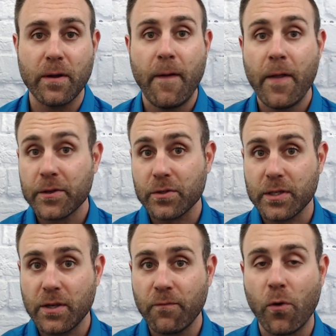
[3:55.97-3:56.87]
So
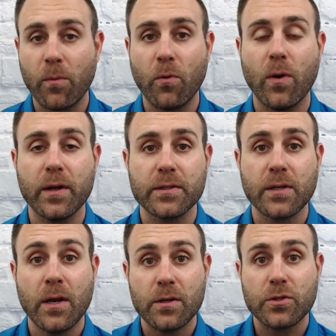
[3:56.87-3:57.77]
these informal ones,
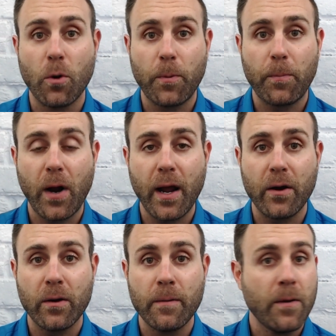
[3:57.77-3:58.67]
sole
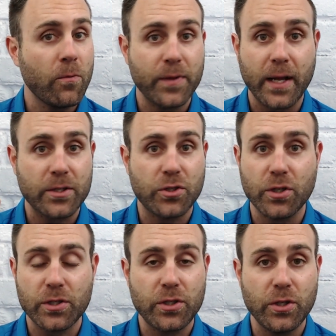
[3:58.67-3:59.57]
proprietor, when that's
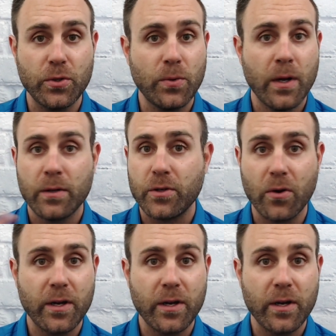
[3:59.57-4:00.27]
just you, don't need to